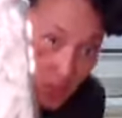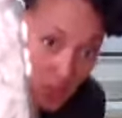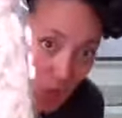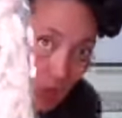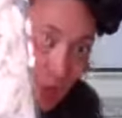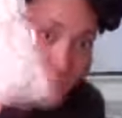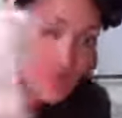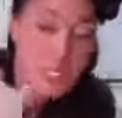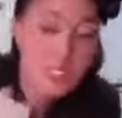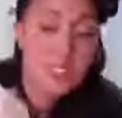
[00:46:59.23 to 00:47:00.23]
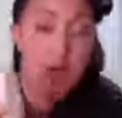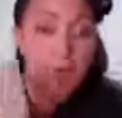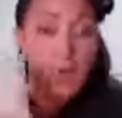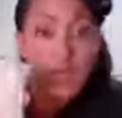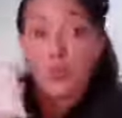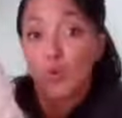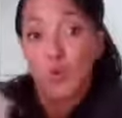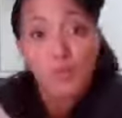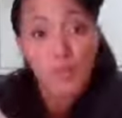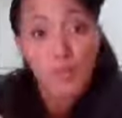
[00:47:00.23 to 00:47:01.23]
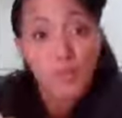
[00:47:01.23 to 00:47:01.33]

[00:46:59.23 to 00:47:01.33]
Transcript: So these will absorb